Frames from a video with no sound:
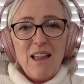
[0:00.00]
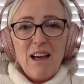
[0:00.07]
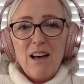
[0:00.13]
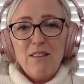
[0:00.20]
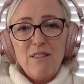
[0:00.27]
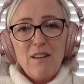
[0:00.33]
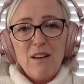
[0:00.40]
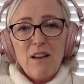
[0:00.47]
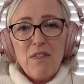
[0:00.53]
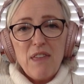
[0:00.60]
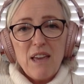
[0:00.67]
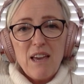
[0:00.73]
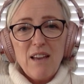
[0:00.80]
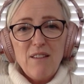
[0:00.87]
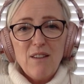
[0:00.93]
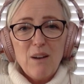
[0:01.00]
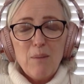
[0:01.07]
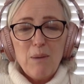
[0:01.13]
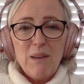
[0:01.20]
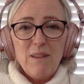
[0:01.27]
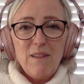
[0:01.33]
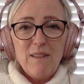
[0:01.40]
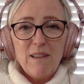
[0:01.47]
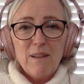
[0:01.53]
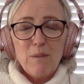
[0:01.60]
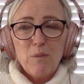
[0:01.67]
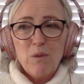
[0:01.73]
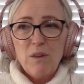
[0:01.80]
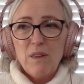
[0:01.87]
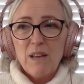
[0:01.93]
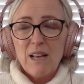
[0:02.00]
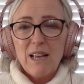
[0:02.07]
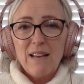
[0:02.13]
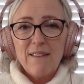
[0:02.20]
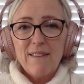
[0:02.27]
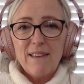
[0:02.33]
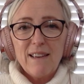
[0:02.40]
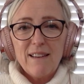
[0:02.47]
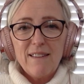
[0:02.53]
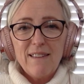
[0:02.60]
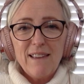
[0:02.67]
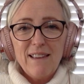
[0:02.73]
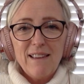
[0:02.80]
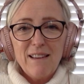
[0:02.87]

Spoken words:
I think in diabetes, that's one of the classics.